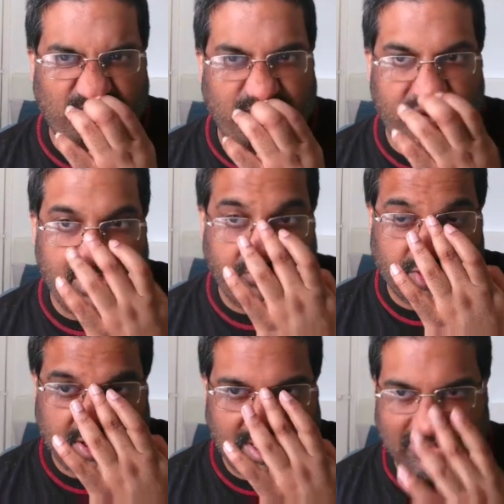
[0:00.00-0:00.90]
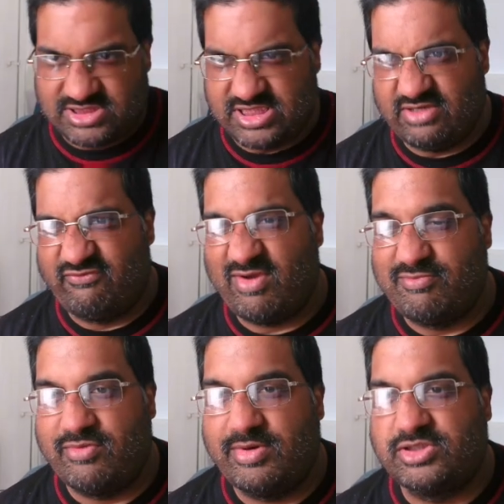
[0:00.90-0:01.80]
Burn was announced in
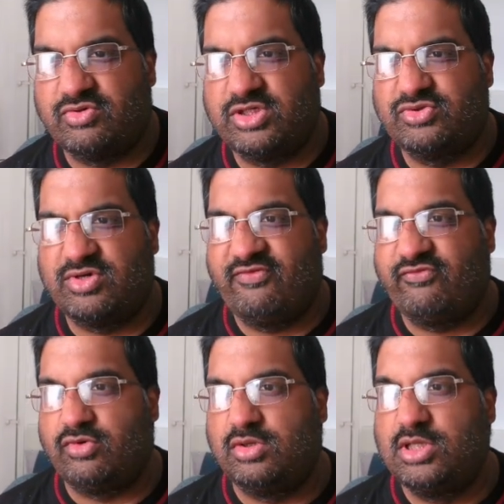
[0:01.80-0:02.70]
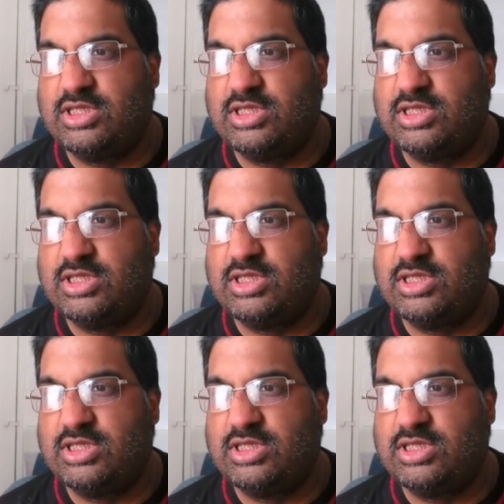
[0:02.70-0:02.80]
February 2024